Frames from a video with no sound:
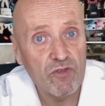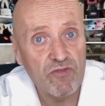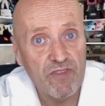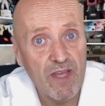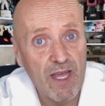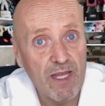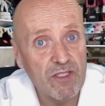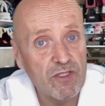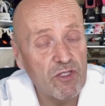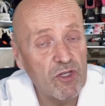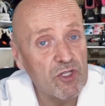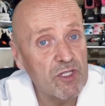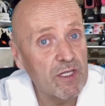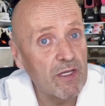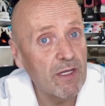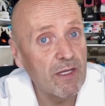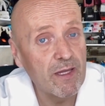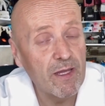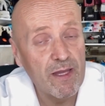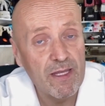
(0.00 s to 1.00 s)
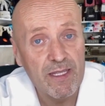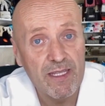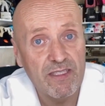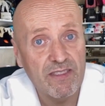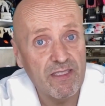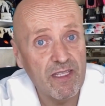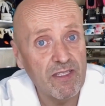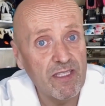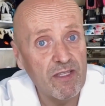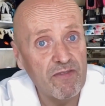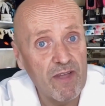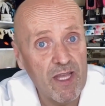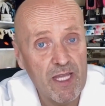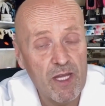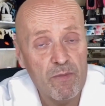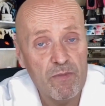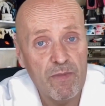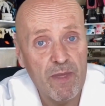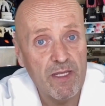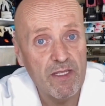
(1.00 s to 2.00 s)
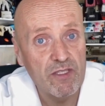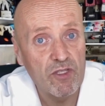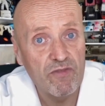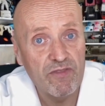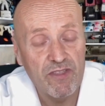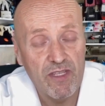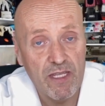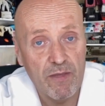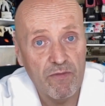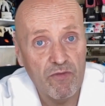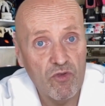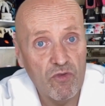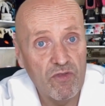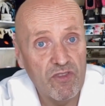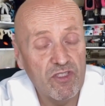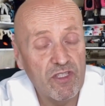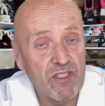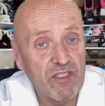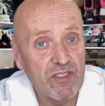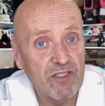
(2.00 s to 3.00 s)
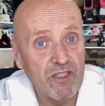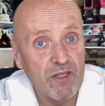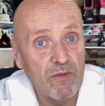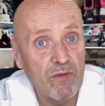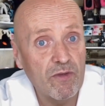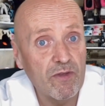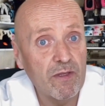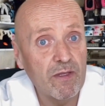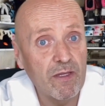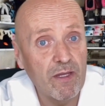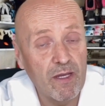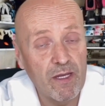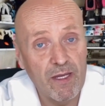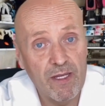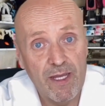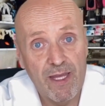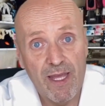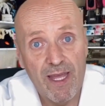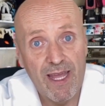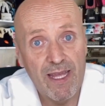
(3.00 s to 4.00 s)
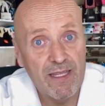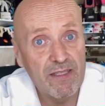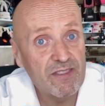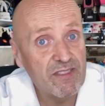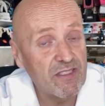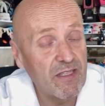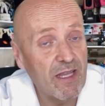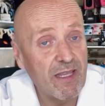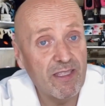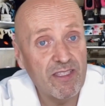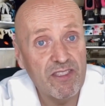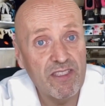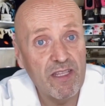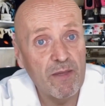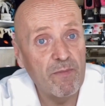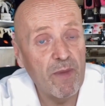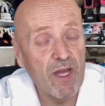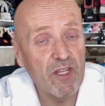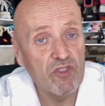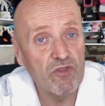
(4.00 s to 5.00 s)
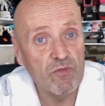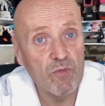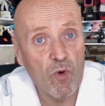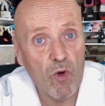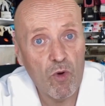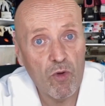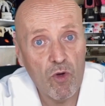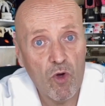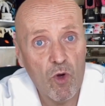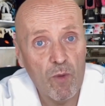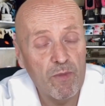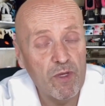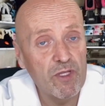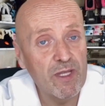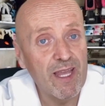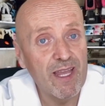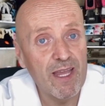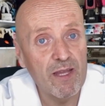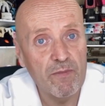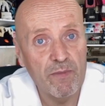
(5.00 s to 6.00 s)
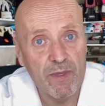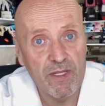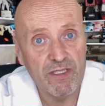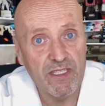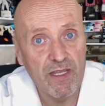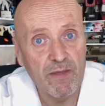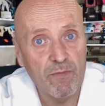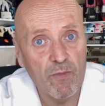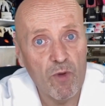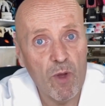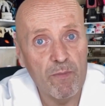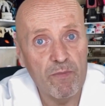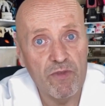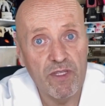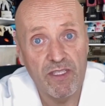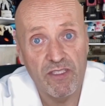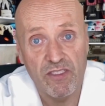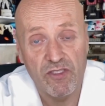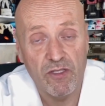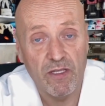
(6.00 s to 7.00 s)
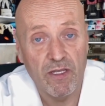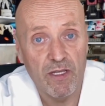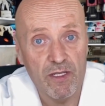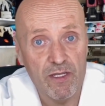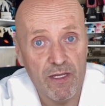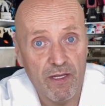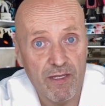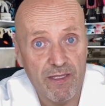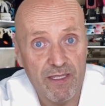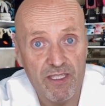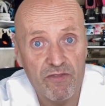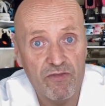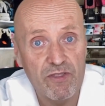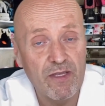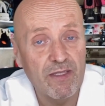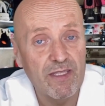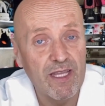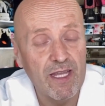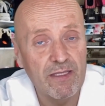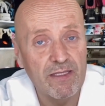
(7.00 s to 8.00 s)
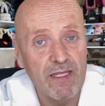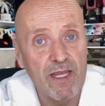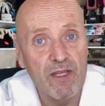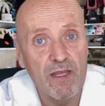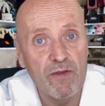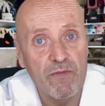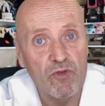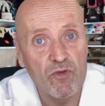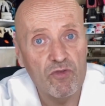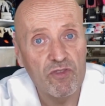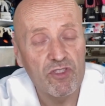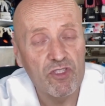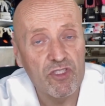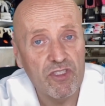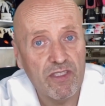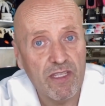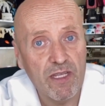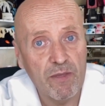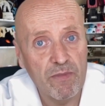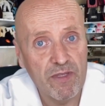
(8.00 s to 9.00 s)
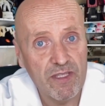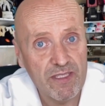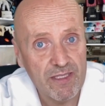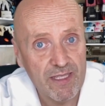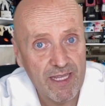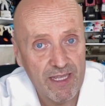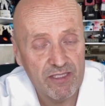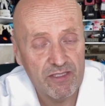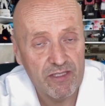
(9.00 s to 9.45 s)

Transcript: factor is the development of the immune system. Hence, it is a much more common ailment in puppies, given that their immune system is less